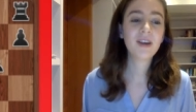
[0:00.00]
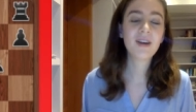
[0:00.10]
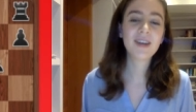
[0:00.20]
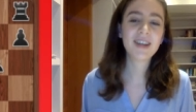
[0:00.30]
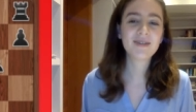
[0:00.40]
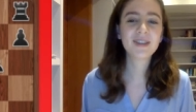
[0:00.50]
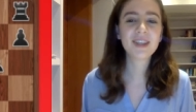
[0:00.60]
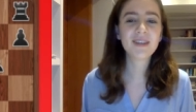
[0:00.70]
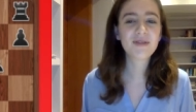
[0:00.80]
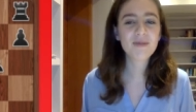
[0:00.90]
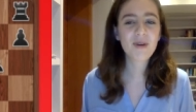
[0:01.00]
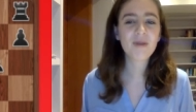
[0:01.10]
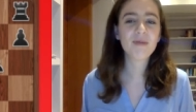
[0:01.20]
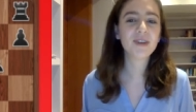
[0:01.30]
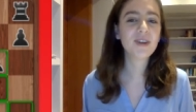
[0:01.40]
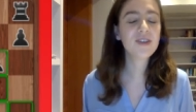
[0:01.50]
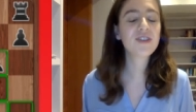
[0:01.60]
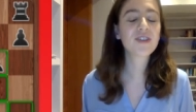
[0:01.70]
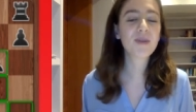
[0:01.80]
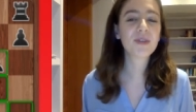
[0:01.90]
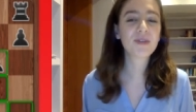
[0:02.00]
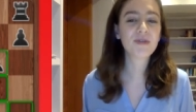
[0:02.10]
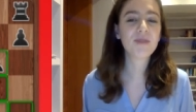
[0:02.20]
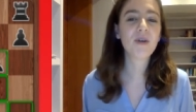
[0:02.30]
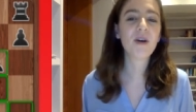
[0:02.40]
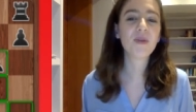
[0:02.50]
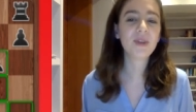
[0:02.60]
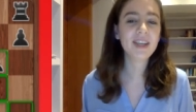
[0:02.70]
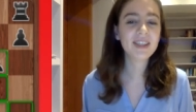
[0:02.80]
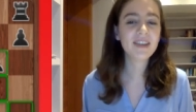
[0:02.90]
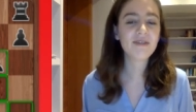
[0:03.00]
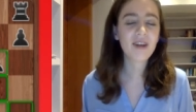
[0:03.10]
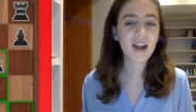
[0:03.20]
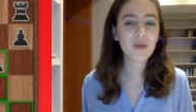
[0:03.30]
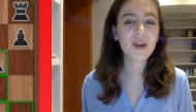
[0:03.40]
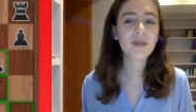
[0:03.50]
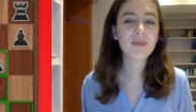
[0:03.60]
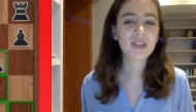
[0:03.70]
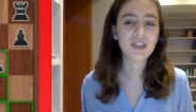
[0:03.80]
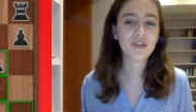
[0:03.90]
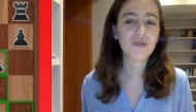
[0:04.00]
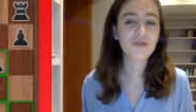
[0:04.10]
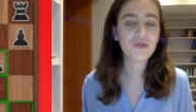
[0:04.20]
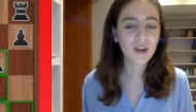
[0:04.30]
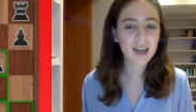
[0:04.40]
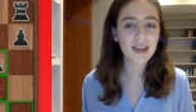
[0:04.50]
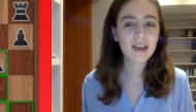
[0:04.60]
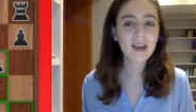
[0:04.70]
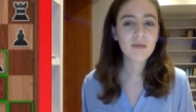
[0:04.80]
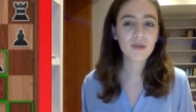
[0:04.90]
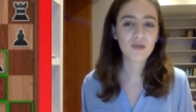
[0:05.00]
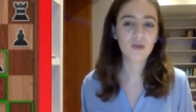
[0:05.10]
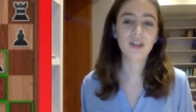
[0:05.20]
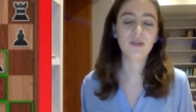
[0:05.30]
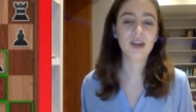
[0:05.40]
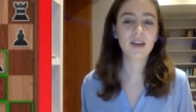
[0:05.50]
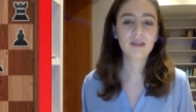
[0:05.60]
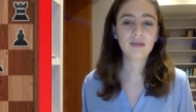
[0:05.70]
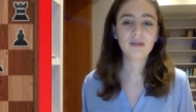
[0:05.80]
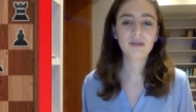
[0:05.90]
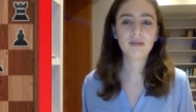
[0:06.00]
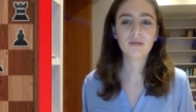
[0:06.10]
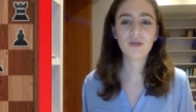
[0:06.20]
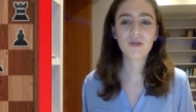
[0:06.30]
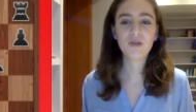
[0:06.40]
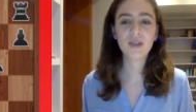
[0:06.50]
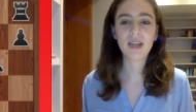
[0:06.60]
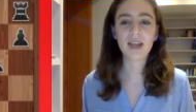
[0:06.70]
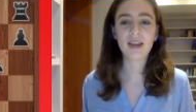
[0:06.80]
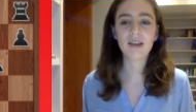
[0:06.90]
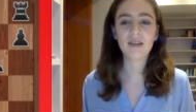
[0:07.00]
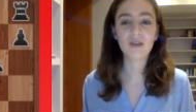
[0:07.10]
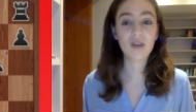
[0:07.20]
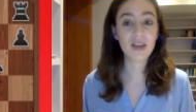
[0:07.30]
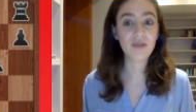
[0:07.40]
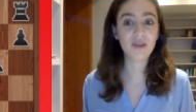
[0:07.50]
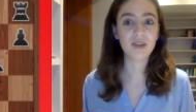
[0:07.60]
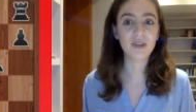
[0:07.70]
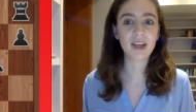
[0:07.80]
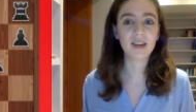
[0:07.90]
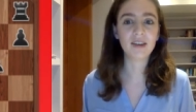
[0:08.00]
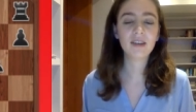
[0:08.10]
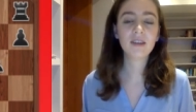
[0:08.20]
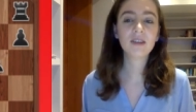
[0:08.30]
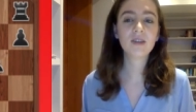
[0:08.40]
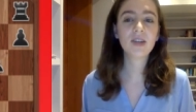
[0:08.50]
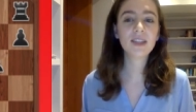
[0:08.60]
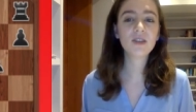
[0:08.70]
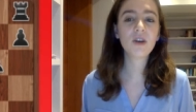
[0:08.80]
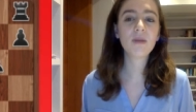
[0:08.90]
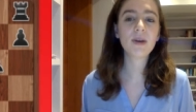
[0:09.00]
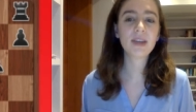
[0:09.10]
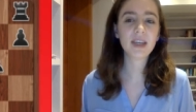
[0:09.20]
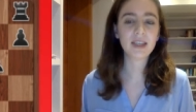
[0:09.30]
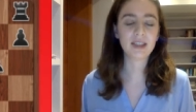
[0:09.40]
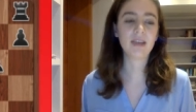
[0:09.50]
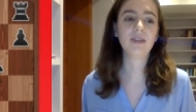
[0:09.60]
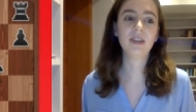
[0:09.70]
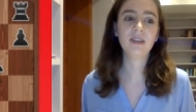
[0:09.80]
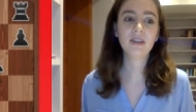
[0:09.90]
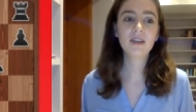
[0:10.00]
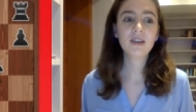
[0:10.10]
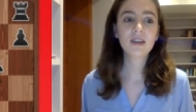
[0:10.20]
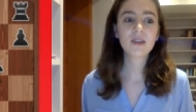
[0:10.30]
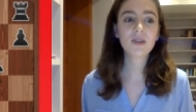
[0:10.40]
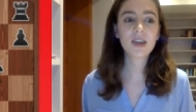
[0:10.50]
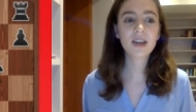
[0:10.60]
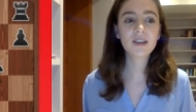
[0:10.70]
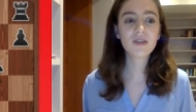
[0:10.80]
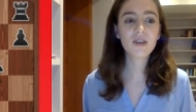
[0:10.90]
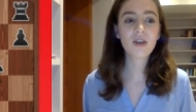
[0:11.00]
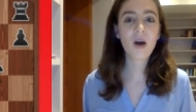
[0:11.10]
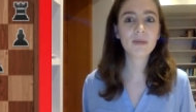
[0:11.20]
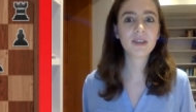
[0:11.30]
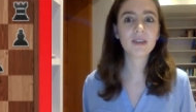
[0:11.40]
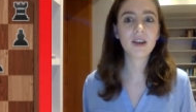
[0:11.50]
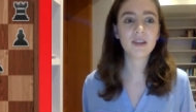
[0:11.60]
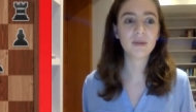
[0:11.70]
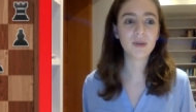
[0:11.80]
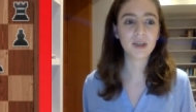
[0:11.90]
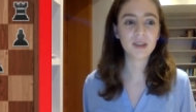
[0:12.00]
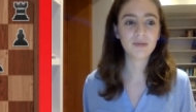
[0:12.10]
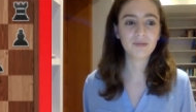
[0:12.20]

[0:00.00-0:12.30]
Okay, everyone's saying free pawn, but don't just jump to the free pawn, we need to evaluate the position fully before we do that. Before we take here, if we do take here. So let's talk about king safety. So the kings are on opposite sides of the board.